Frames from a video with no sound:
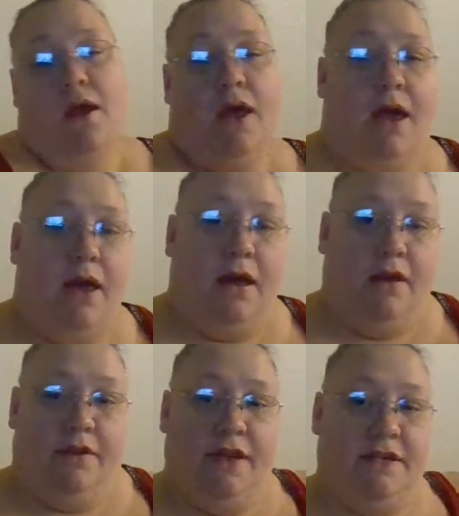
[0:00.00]

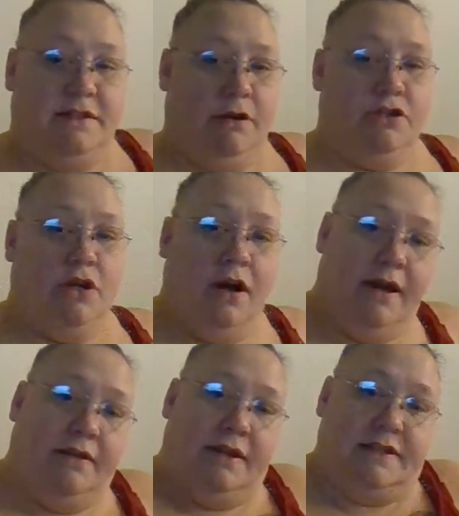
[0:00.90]
and things I want to try
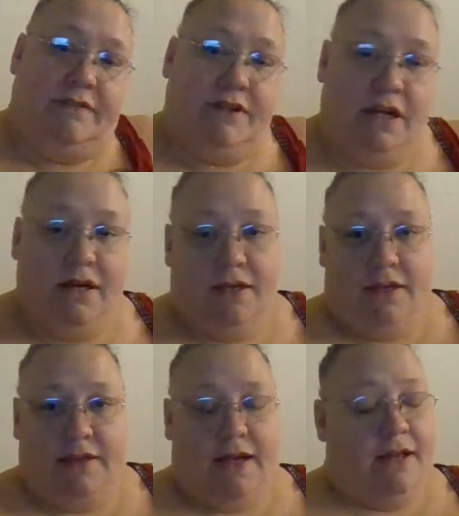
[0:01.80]
and things I've done
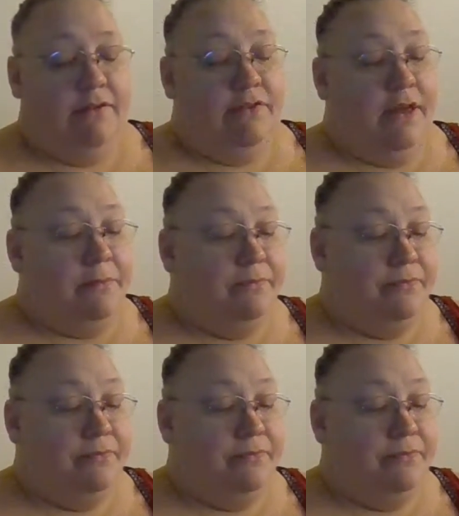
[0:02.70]
and that kind of thing.